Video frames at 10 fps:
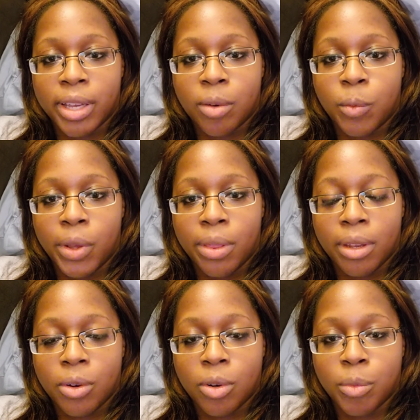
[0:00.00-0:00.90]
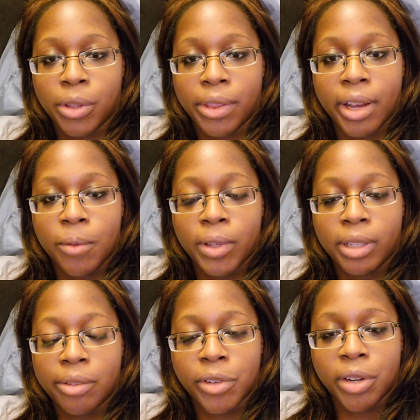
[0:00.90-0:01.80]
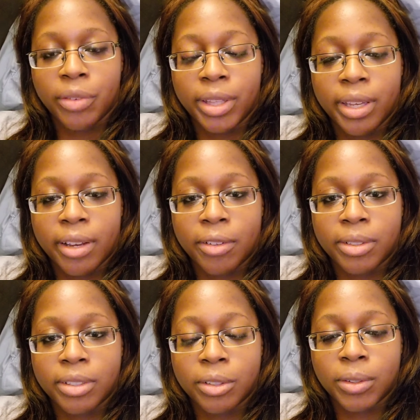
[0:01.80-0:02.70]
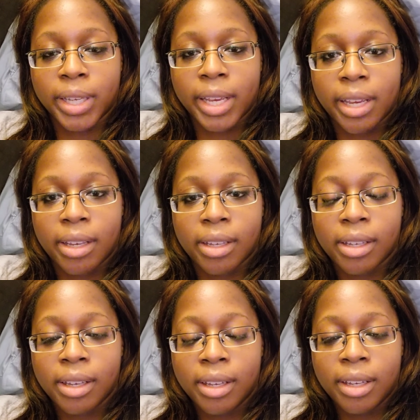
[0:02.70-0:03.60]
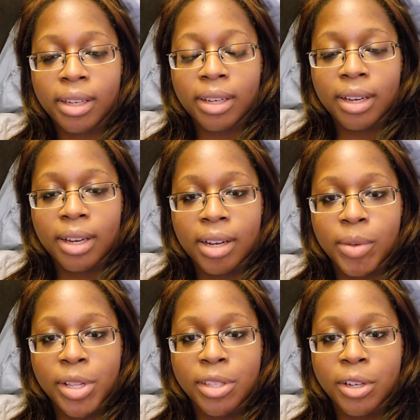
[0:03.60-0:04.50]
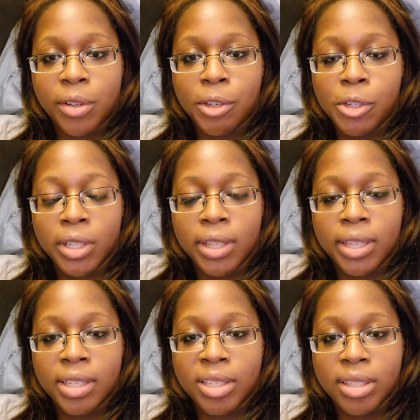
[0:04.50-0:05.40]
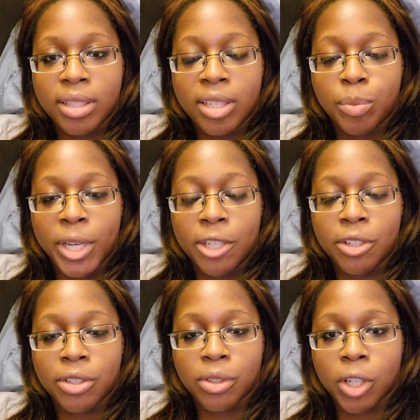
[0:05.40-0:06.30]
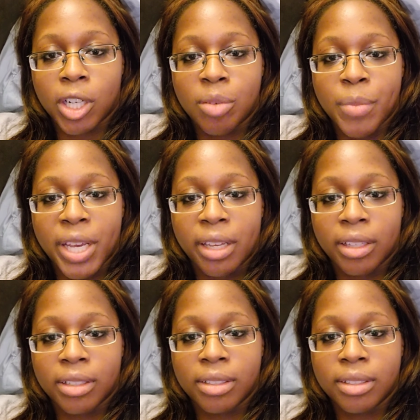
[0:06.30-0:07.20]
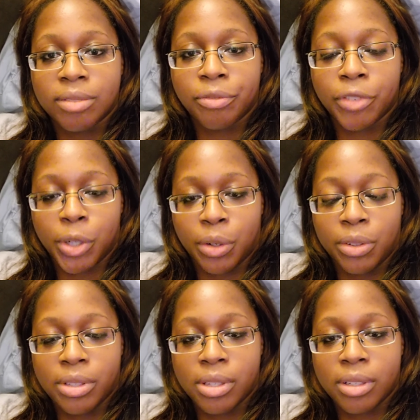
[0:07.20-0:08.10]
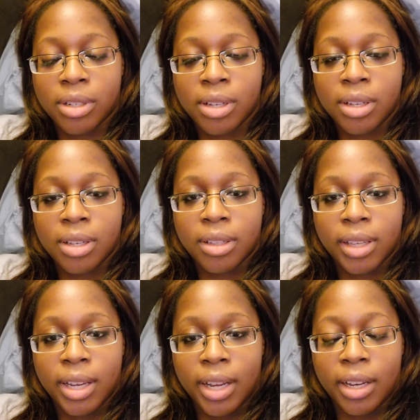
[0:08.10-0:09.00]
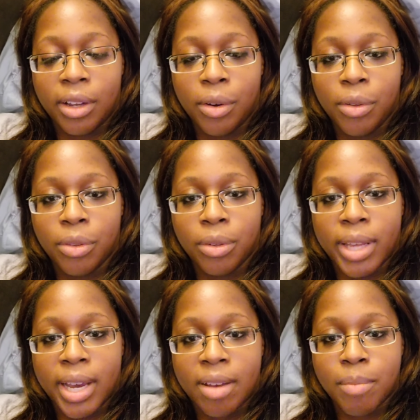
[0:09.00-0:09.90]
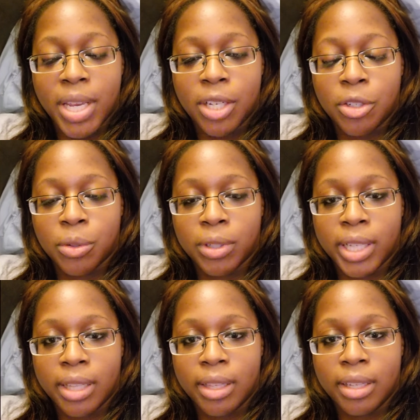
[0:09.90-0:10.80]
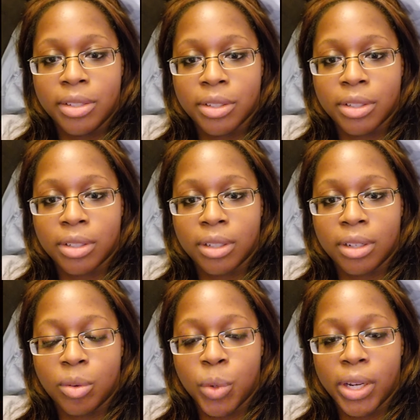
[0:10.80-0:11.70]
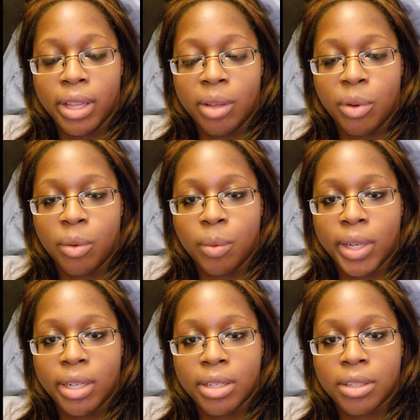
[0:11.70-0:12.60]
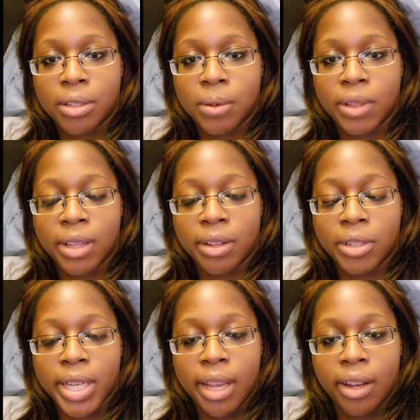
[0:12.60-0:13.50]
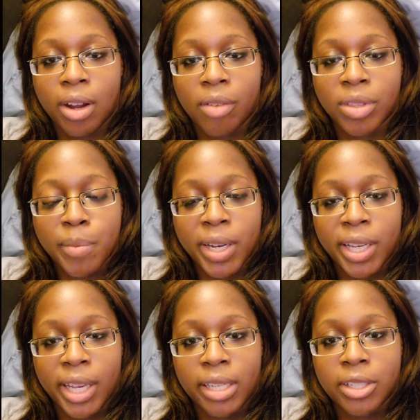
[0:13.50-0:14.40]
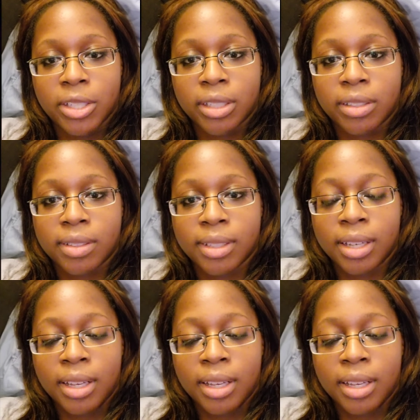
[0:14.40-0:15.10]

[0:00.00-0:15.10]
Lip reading: that with a normal thyroid level, everything else is okay. And so usually these patients are on meds first. They kind of go through that, make sure that things are working the way you want it to, and then they're taken off the medications,